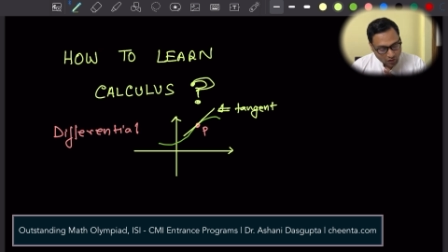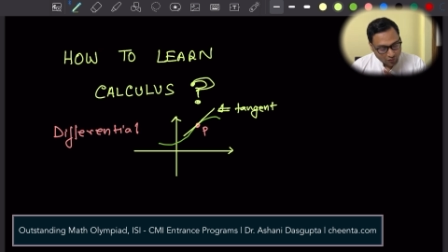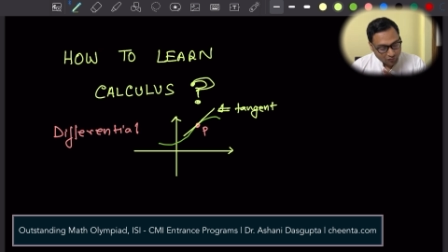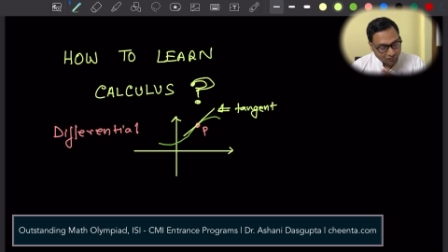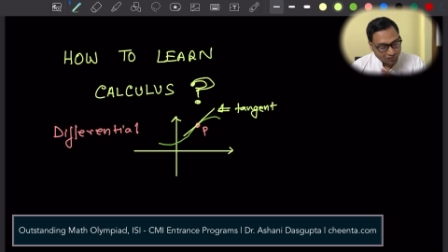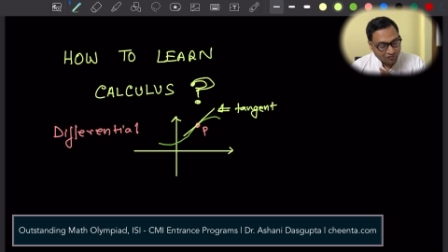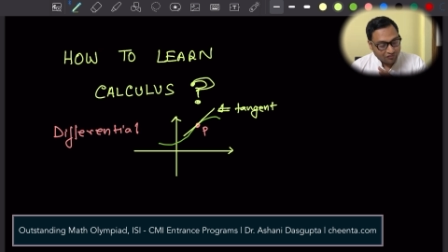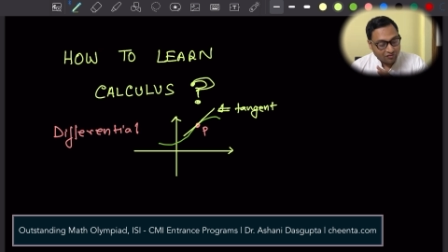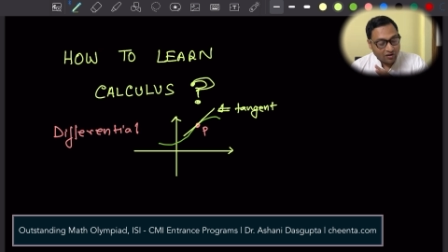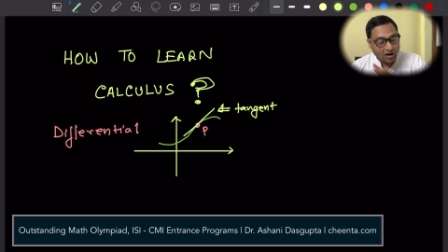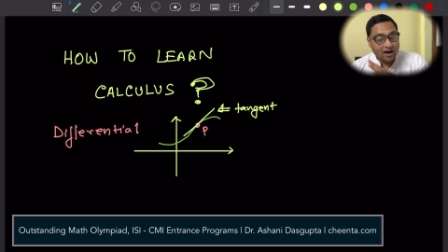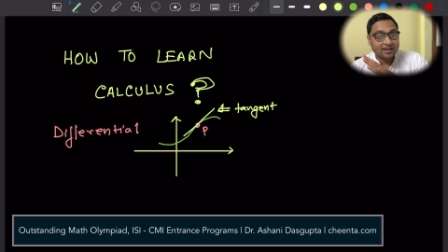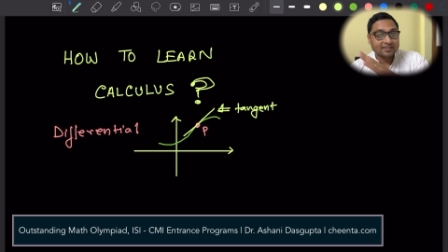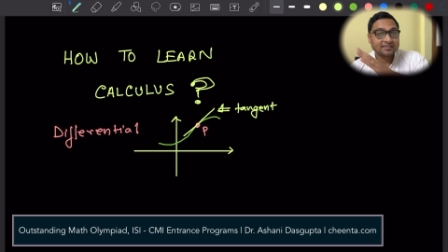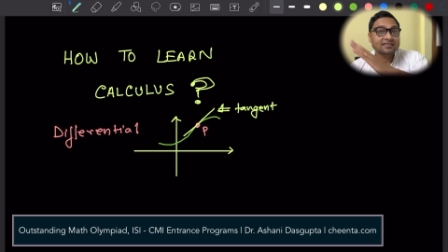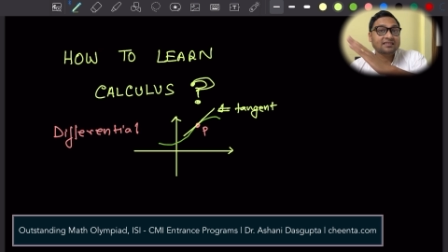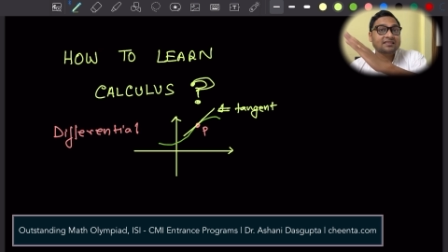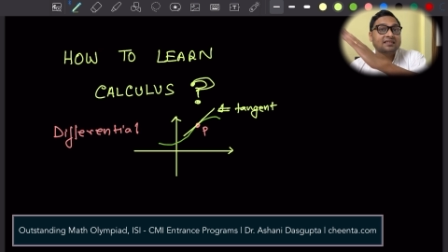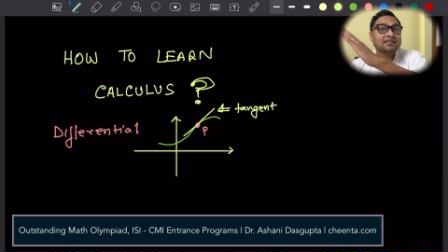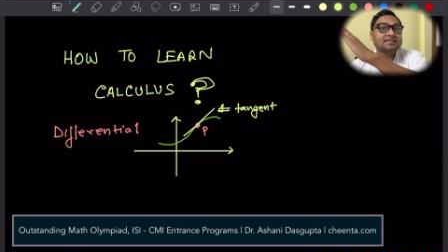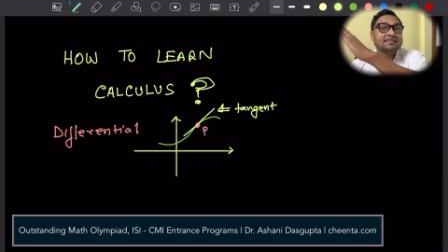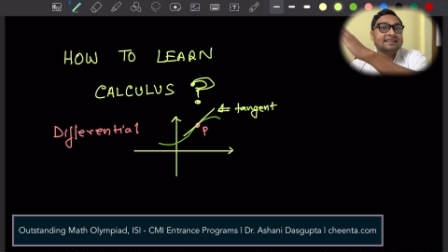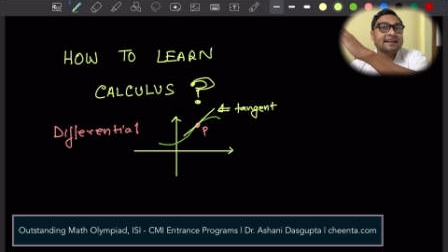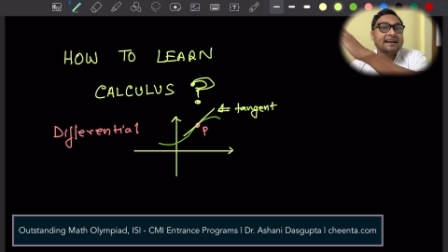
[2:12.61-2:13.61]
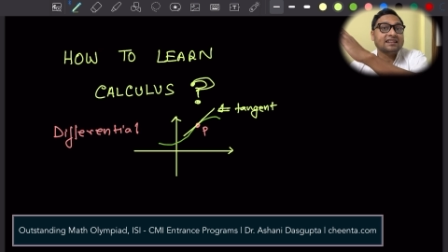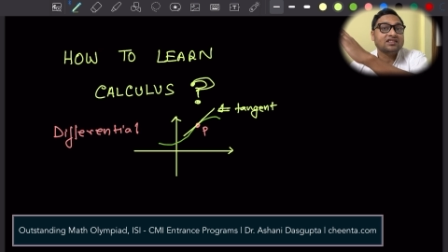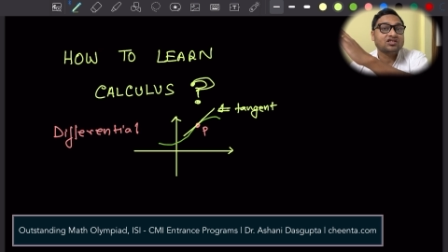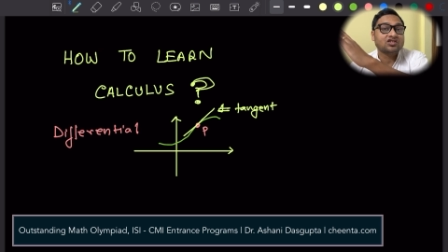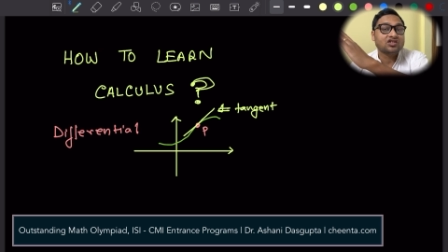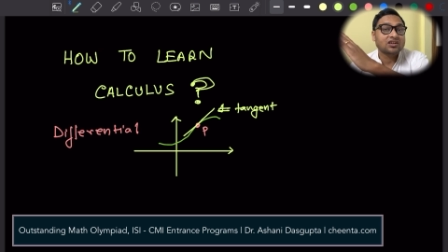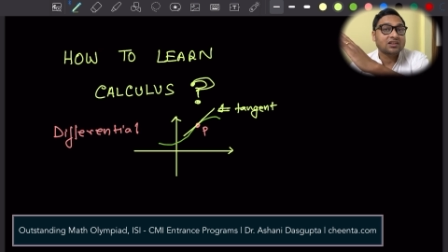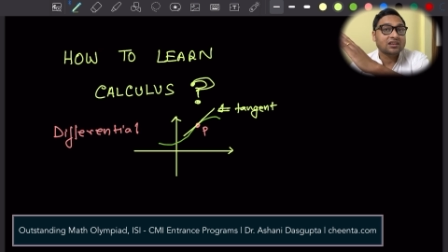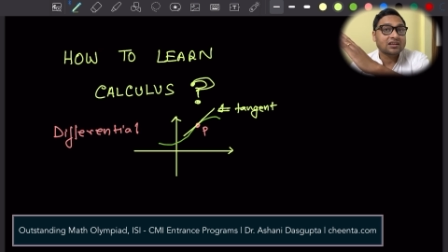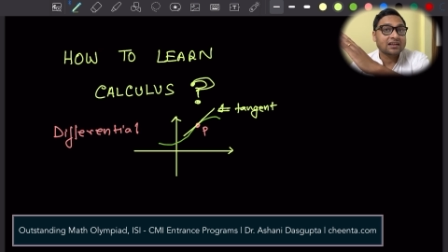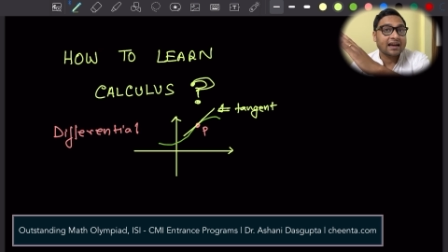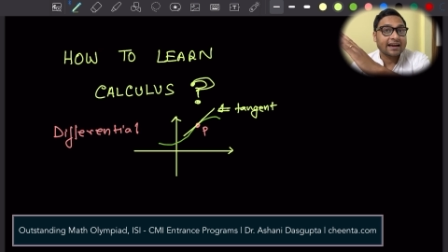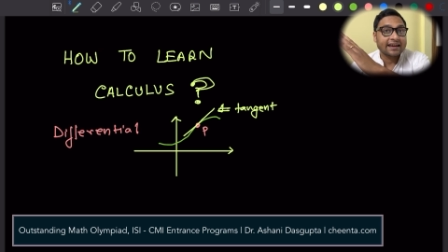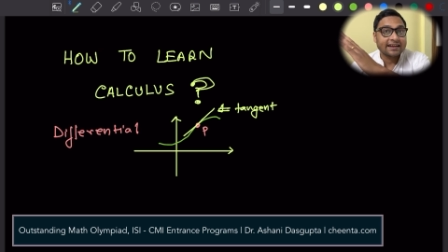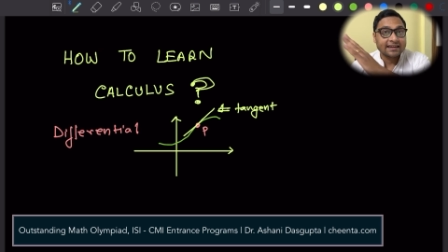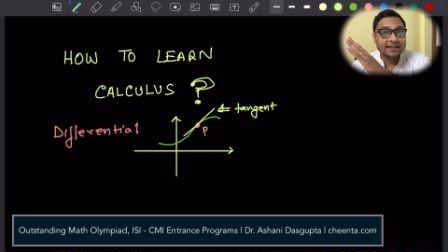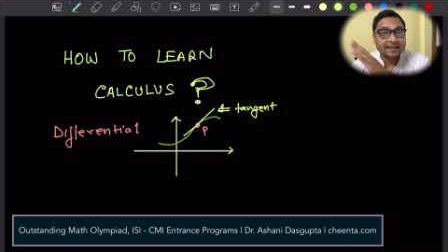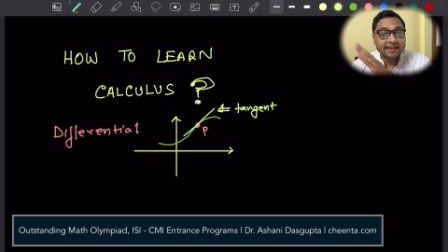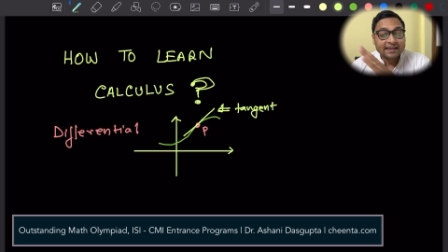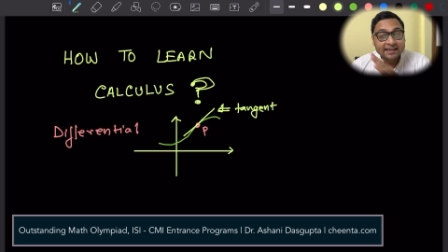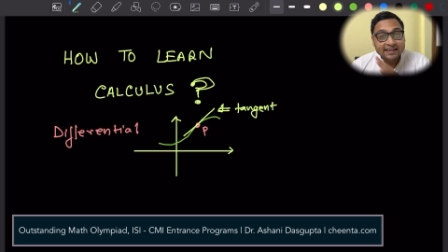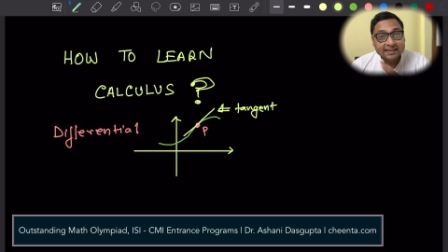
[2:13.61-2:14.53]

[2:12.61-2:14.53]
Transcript: how fast the tangent line